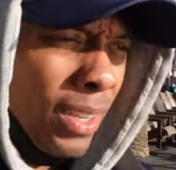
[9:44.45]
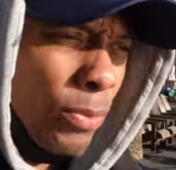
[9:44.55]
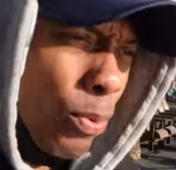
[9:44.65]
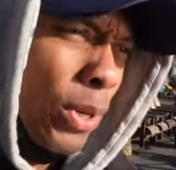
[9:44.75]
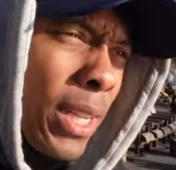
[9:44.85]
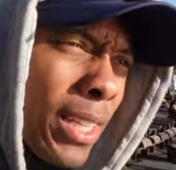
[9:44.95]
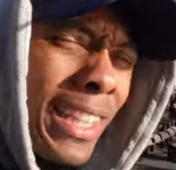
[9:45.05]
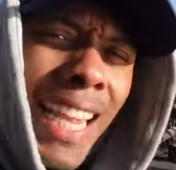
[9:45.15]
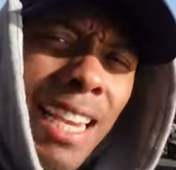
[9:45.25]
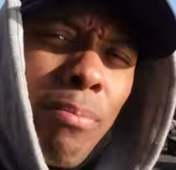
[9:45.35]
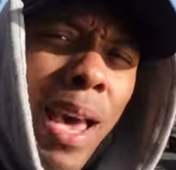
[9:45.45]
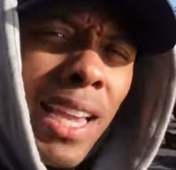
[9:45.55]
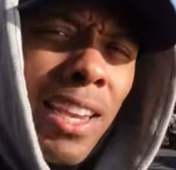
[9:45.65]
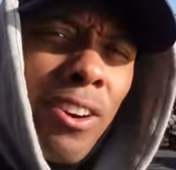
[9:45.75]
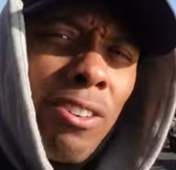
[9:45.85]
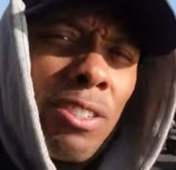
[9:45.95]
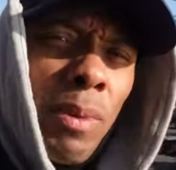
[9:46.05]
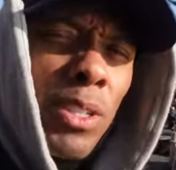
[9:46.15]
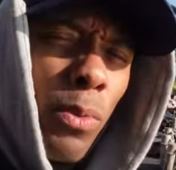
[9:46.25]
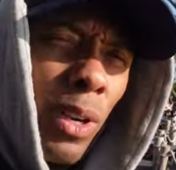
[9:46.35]
It's pretty laid back here. It's
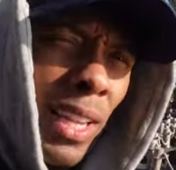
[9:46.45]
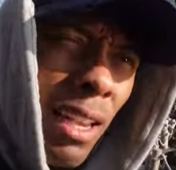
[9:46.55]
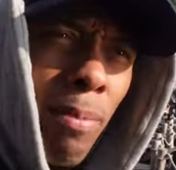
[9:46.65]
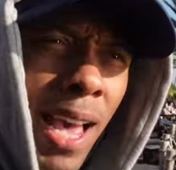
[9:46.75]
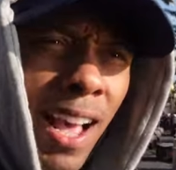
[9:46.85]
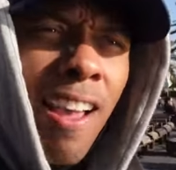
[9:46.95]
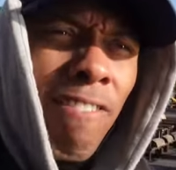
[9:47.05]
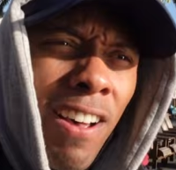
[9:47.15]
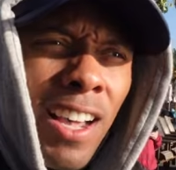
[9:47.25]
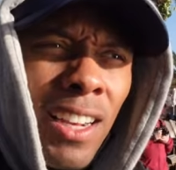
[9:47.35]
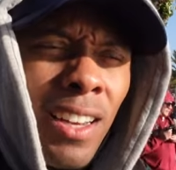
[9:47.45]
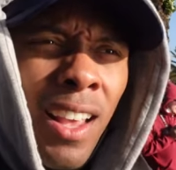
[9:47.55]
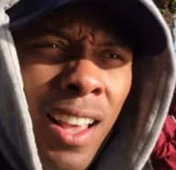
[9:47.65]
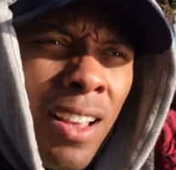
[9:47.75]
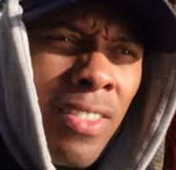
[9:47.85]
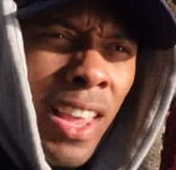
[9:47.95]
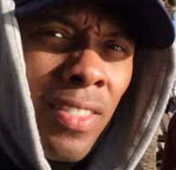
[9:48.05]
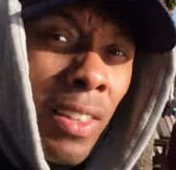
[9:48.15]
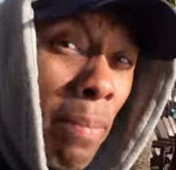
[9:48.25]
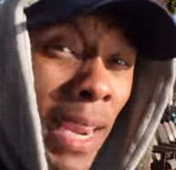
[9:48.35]
much more laid back, I find,
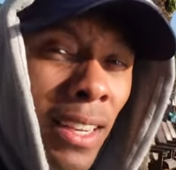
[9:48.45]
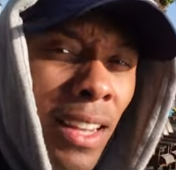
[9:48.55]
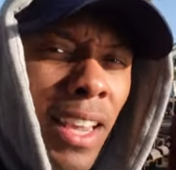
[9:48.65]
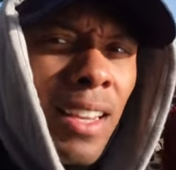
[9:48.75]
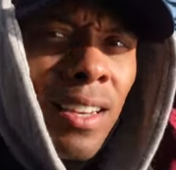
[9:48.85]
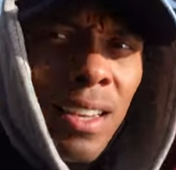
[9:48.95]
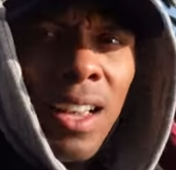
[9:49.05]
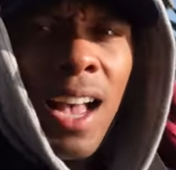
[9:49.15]
than the mainland.